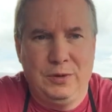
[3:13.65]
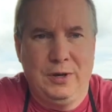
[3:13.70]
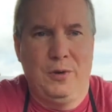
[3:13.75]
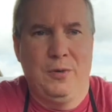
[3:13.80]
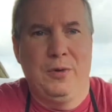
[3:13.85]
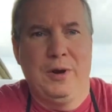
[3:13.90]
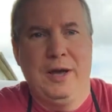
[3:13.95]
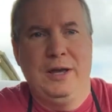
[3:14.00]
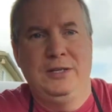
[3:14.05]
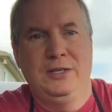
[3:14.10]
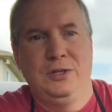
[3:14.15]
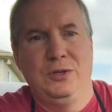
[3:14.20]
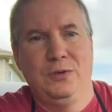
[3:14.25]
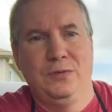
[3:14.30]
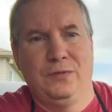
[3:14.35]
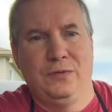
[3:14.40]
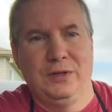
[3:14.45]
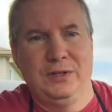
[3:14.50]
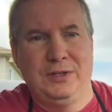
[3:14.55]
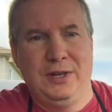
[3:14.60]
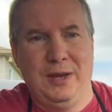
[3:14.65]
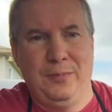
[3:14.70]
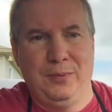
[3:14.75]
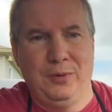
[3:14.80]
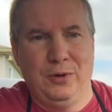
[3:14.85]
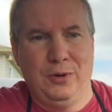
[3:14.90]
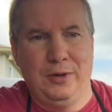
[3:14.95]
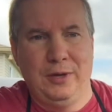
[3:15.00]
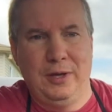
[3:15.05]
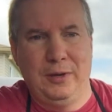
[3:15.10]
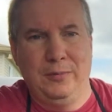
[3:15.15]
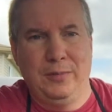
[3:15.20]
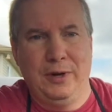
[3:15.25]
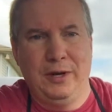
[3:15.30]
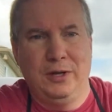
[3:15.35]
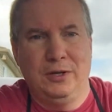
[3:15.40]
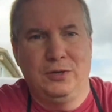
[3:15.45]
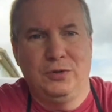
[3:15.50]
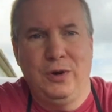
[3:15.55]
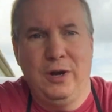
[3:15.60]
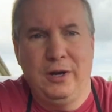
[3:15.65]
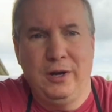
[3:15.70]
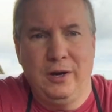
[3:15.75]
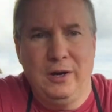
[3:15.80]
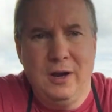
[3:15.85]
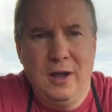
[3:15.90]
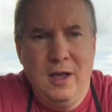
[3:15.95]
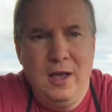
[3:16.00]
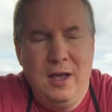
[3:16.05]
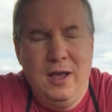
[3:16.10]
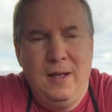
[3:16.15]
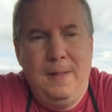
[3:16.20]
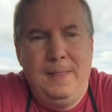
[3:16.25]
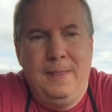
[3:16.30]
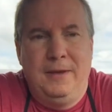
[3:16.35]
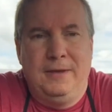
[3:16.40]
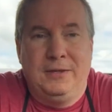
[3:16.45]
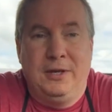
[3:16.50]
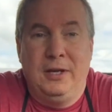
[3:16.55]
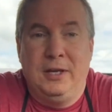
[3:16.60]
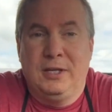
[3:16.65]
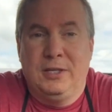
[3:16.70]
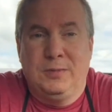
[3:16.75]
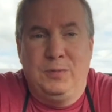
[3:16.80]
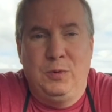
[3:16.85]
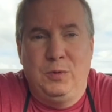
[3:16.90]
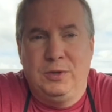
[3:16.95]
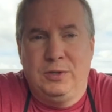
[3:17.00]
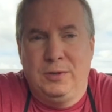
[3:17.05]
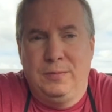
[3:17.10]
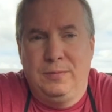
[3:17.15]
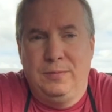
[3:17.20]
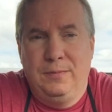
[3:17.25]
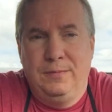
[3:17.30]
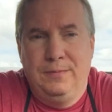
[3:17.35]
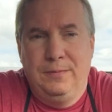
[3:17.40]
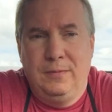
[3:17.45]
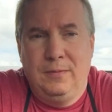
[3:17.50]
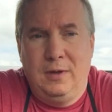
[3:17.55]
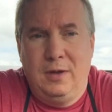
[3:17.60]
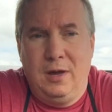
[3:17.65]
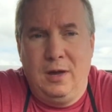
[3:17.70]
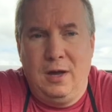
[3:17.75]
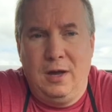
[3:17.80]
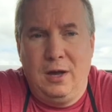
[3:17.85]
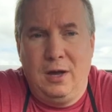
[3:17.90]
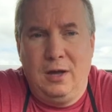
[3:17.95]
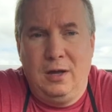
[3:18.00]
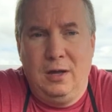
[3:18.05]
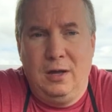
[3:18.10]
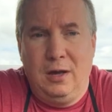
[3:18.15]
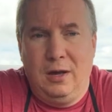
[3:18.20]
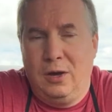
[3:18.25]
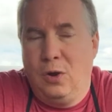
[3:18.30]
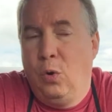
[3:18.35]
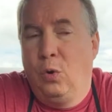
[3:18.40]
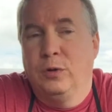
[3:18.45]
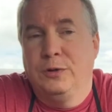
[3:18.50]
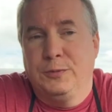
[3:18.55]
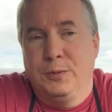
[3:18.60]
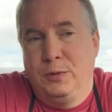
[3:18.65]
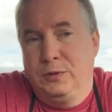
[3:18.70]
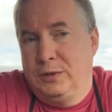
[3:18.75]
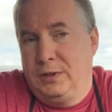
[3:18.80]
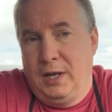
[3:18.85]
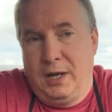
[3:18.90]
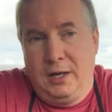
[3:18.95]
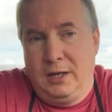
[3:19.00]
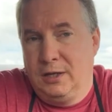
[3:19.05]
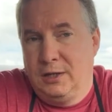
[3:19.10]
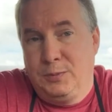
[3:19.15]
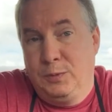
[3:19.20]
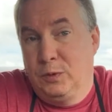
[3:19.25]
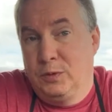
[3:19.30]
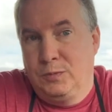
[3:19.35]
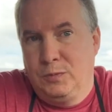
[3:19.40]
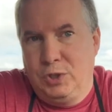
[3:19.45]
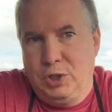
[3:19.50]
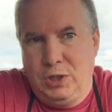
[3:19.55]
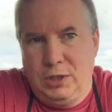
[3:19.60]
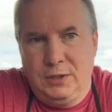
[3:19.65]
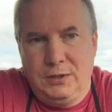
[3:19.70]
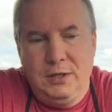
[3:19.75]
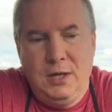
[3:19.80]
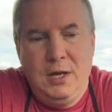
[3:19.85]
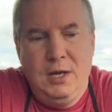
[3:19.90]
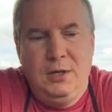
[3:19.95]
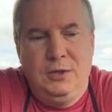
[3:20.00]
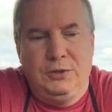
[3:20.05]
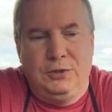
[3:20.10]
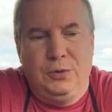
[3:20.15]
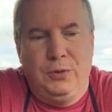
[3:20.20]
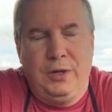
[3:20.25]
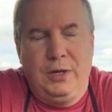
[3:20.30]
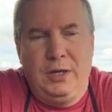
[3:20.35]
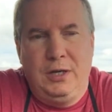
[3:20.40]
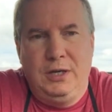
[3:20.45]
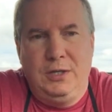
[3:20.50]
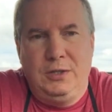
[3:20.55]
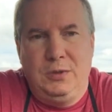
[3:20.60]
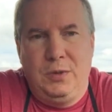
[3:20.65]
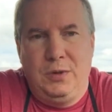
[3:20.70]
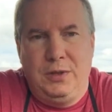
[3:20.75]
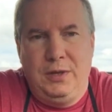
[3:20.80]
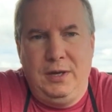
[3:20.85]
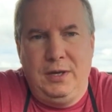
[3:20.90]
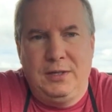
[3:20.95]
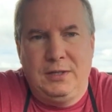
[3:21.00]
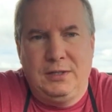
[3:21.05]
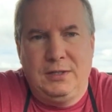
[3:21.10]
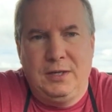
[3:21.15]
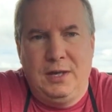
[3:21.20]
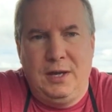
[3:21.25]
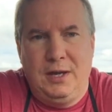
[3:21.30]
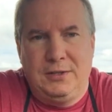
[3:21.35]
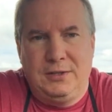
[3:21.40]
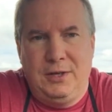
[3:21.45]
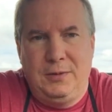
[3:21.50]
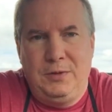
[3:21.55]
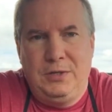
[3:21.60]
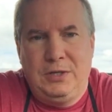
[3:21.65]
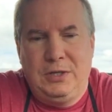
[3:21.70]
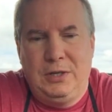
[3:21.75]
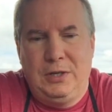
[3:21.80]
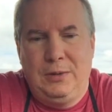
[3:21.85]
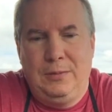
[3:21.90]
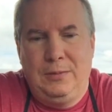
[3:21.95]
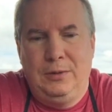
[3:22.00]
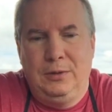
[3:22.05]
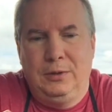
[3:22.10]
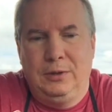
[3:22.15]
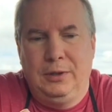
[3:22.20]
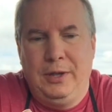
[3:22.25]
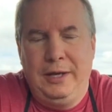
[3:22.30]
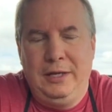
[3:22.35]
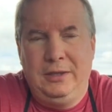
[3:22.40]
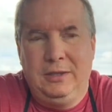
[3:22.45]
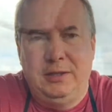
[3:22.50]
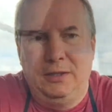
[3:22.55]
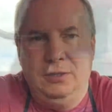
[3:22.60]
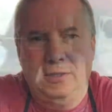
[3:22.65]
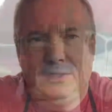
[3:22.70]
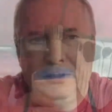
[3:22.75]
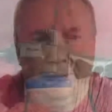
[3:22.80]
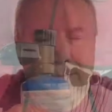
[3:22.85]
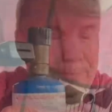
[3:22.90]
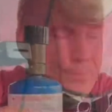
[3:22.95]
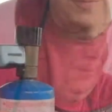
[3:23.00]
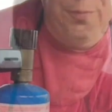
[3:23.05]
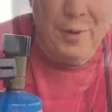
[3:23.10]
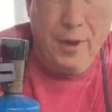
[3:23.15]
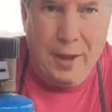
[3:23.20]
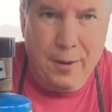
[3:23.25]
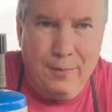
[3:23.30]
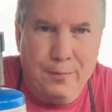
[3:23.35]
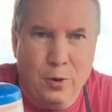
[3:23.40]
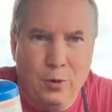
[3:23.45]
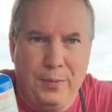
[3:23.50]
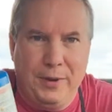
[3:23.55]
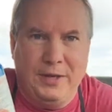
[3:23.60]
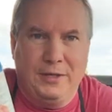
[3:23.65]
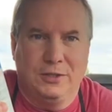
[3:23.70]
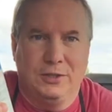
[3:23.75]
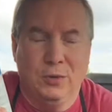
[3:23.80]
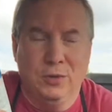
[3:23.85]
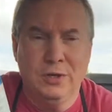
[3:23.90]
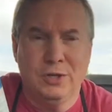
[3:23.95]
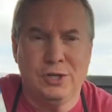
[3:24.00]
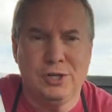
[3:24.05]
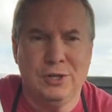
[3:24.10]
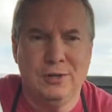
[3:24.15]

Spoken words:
Now, what I do, for example, in my Traeger is I'm going to smoke some, a cold smoke today. I'm going to smoke some cheese. So what I'm going to do with this is I'm just going to light this with my propane torch.